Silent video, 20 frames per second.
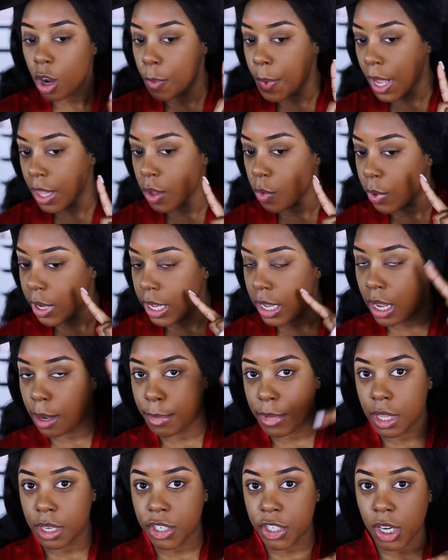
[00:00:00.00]
oh by the way
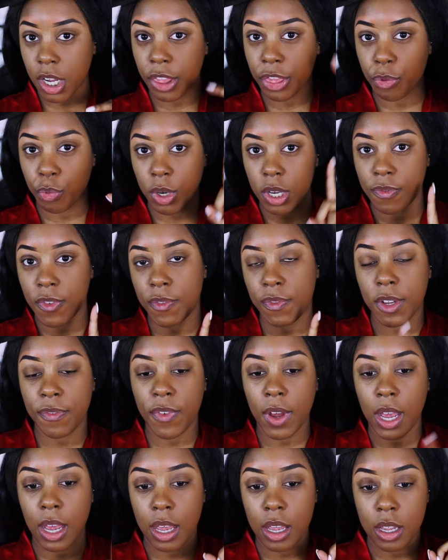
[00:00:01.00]
I'm in the shade
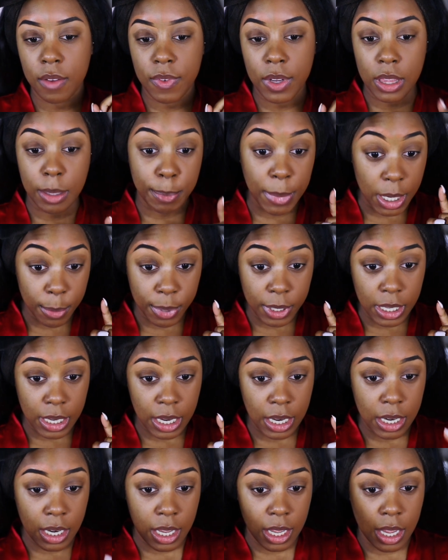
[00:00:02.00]
355 in the
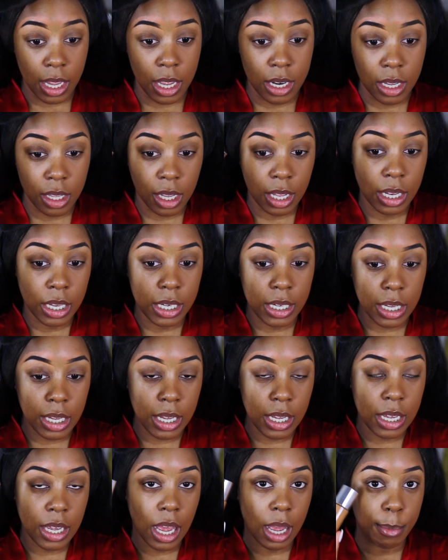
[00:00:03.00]
Maybelline and
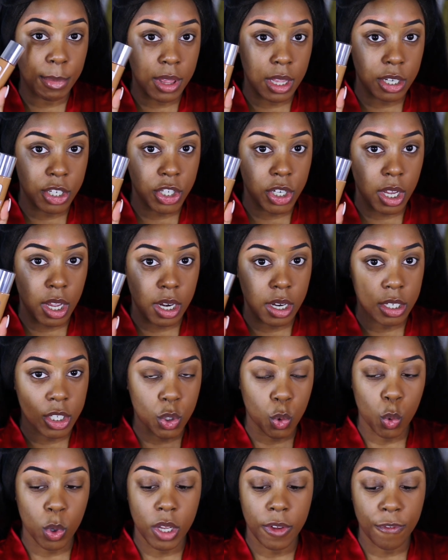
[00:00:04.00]
Clinique I'm in the shade
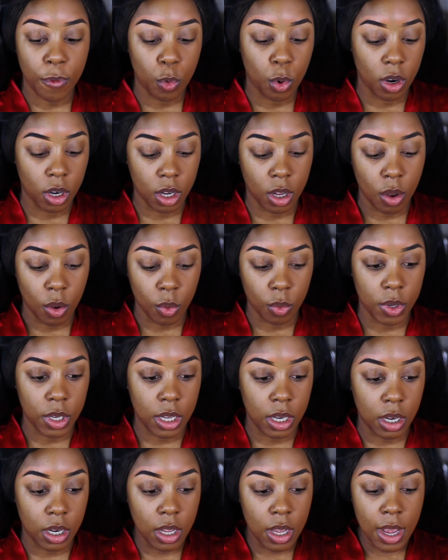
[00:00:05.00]
24
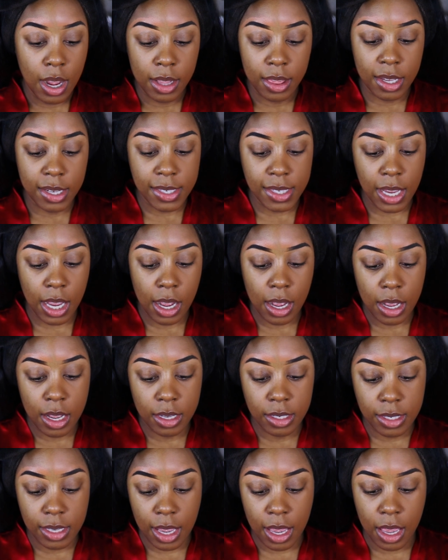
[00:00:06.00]
golden this
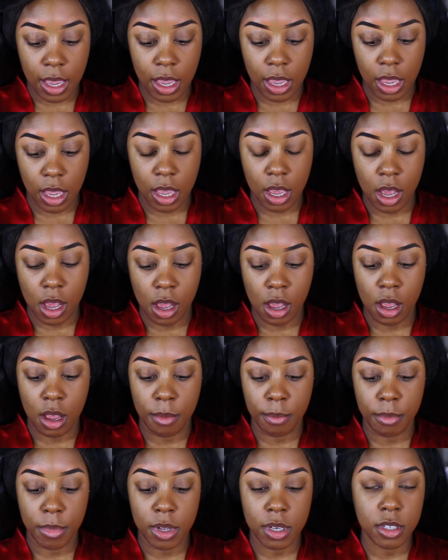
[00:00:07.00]
has a
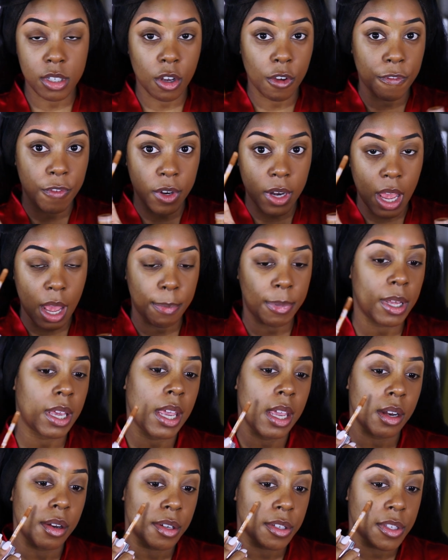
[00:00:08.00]
um, doe foot
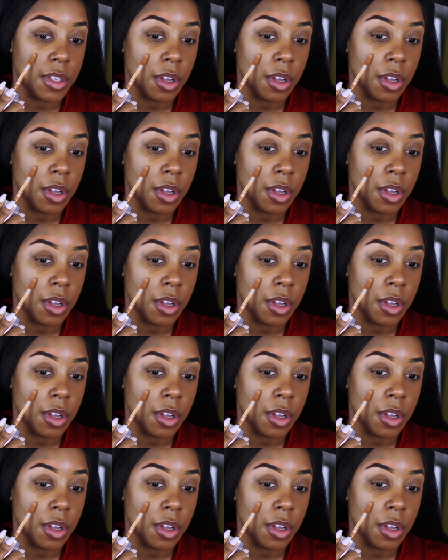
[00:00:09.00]
applicator